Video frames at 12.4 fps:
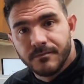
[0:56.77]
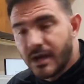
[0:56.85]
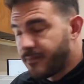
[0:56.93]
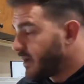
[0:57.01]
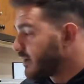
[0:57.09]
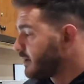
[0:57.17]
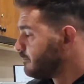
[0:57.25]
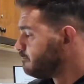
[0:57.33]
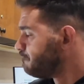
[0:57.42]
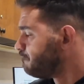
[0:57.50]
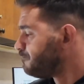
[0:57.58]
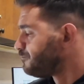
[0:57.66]
I make
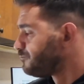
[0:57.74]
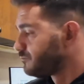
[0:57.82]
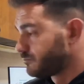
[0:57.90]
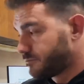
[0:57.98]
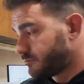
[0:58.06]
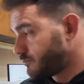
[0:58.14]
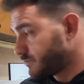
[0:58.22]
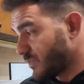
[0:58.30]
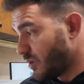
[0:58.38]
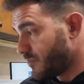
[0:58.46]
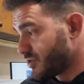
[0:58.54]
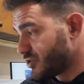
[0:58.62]

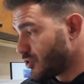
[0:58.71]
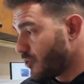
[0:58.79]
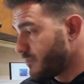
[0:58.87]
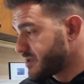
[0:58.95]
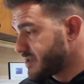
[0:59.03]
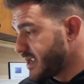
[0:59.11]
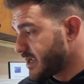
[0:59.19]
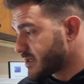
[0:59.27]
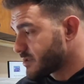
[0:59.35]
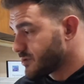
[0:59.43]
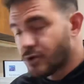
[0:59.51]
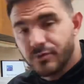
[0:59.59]
almost no
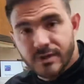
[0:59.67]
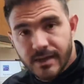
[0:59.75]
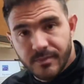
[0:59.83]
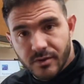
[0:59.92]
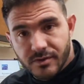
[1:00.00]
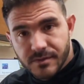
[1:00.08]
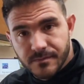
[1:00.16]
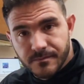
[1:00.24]
mistakes, no typos.